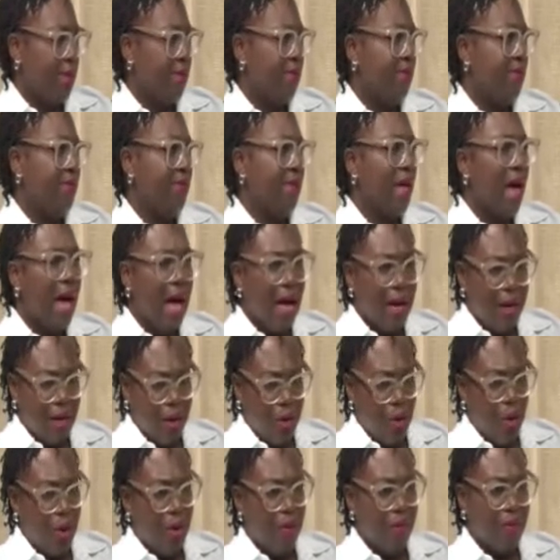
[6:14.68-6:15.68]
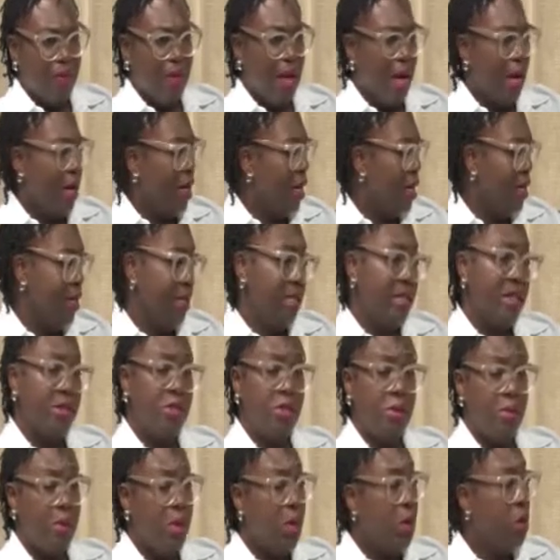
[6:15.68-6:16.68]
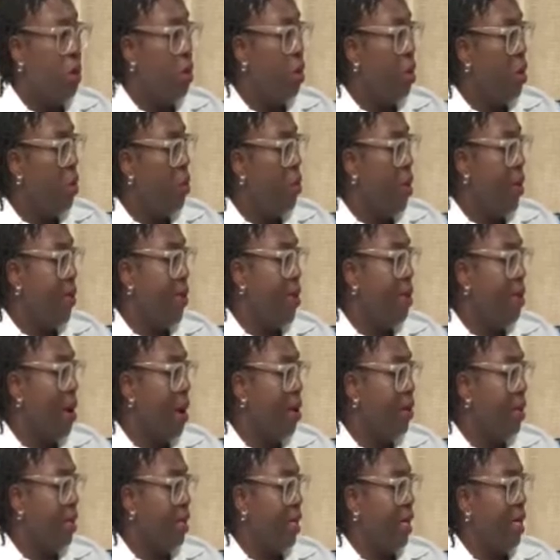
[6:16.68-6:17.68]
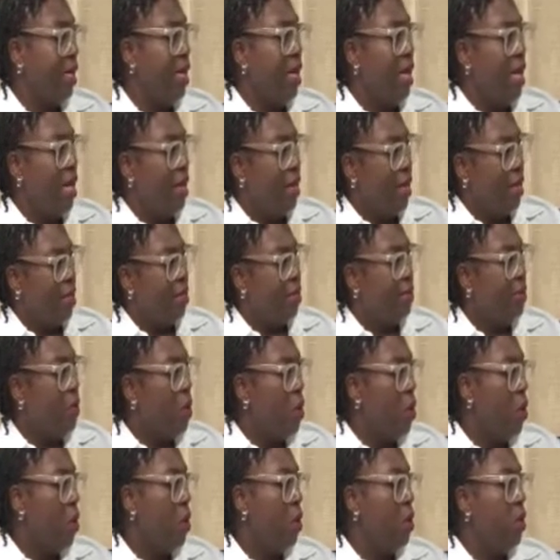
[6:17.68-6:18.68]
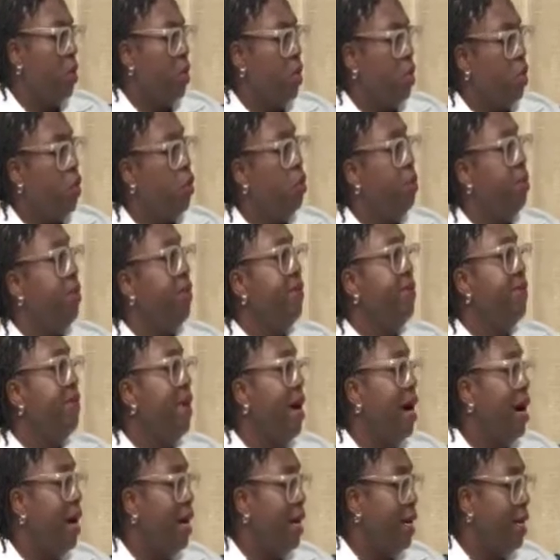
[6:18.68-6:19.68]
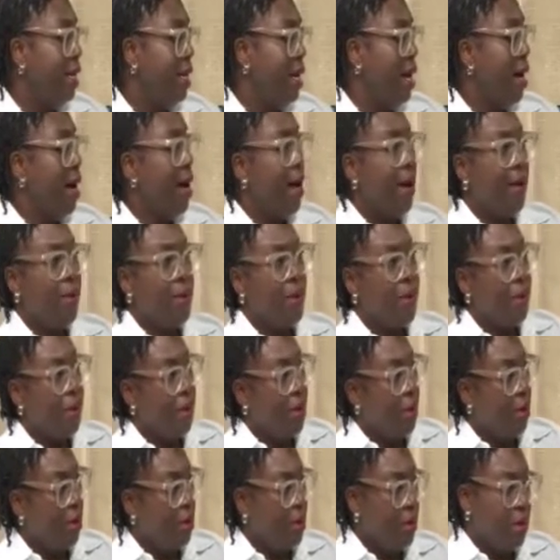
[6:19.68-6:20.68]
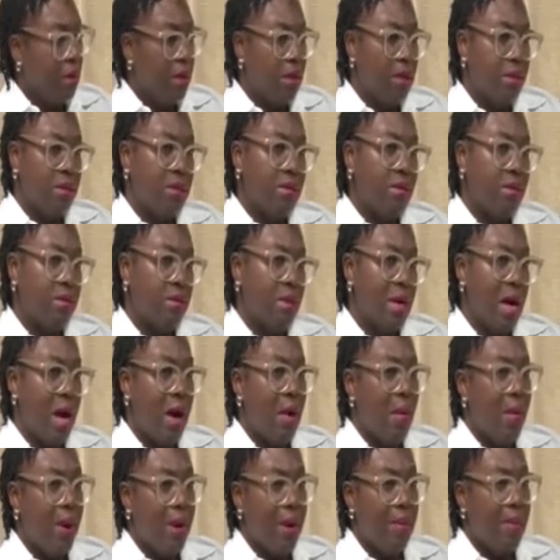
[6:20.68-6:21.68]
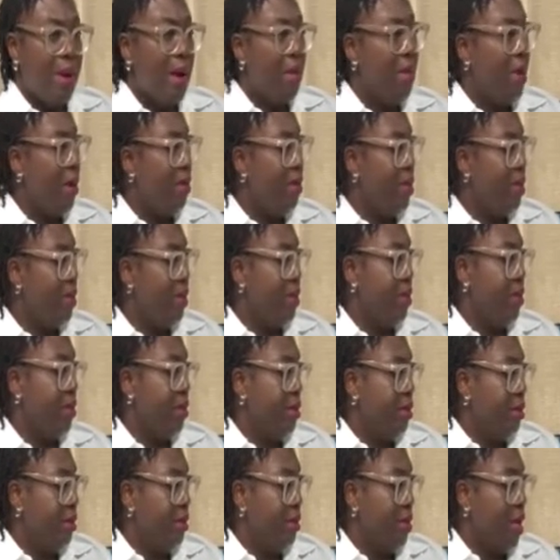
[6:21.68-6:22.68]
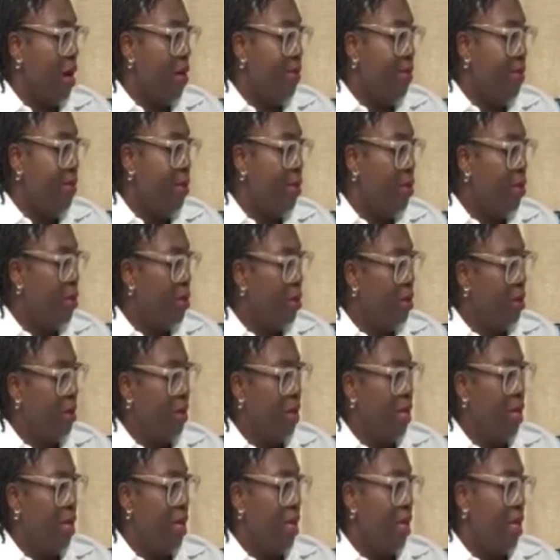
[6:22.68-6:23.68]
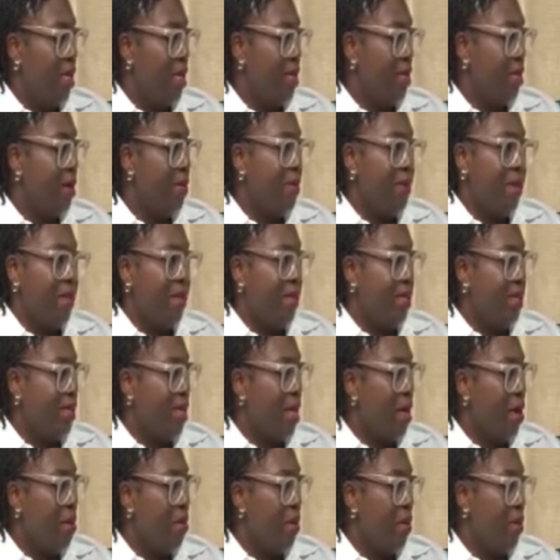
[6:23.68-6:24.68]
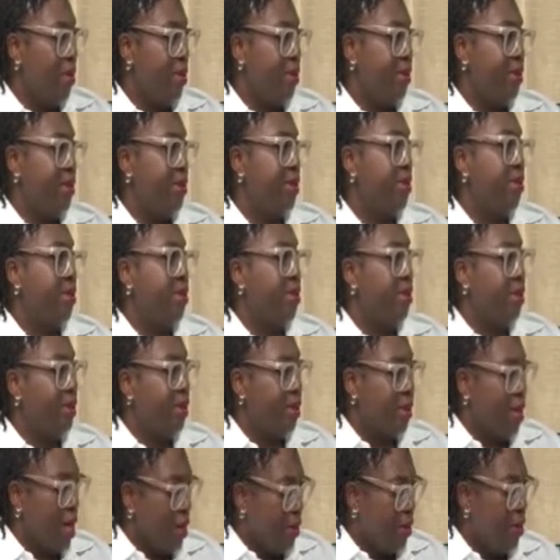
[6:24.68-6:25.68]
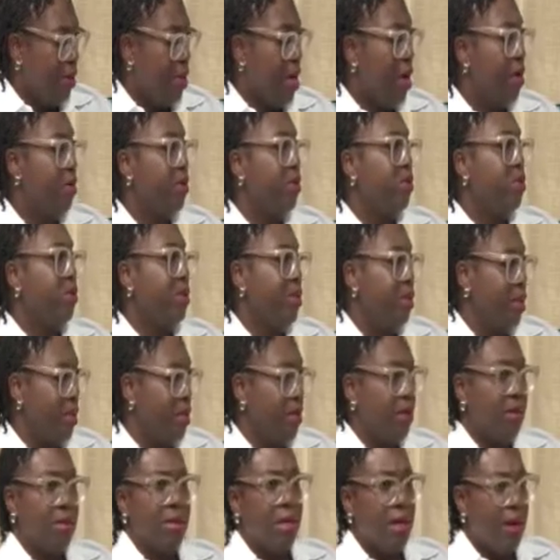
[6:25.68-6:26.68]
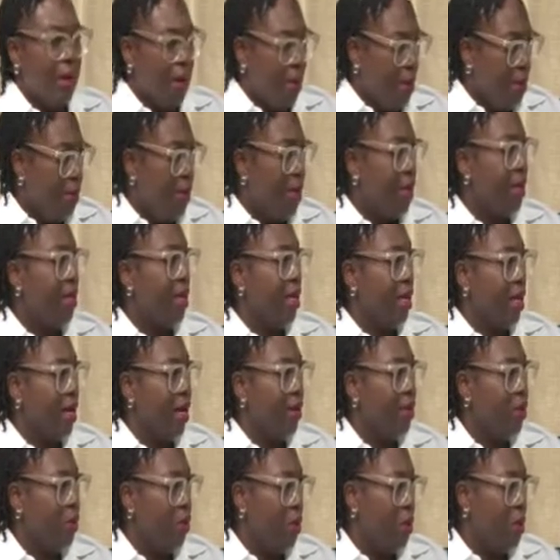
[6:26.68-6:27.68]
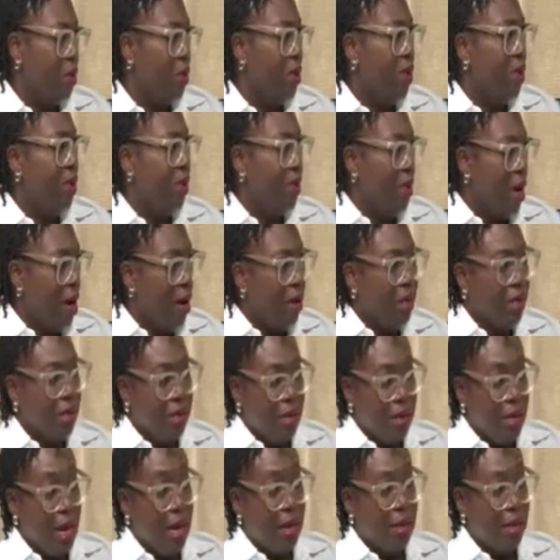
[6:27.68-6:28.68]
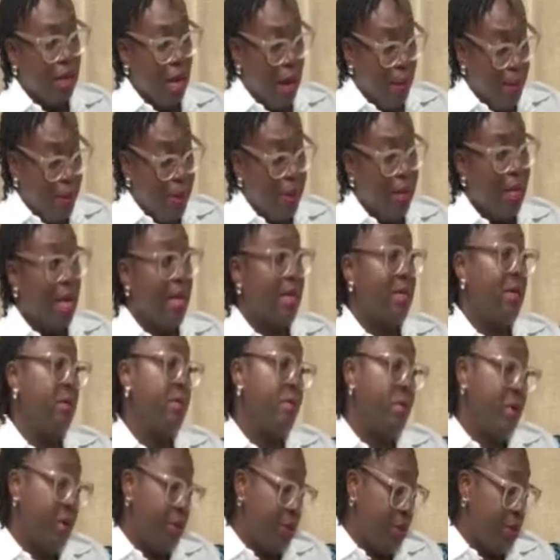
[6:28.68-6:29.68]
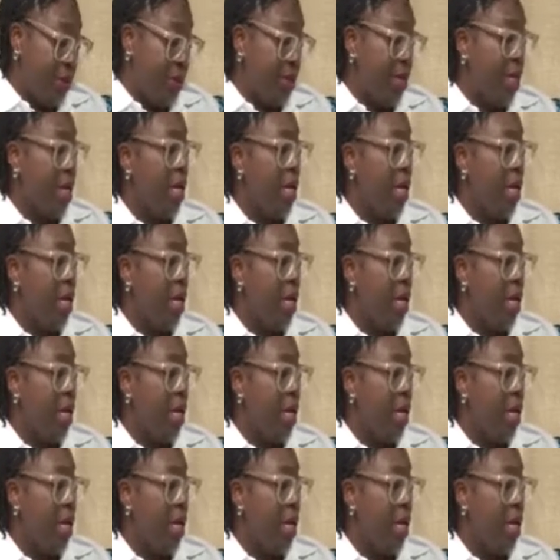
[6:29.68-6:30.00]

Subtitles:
of that and all of that? And he said to me, oh, don't worry about it. They're small, you'll be fine and whatnot. So I went about my business. I've been told something's there, but it's not cancerous, which is the big thing that you want to worry about. That's the impression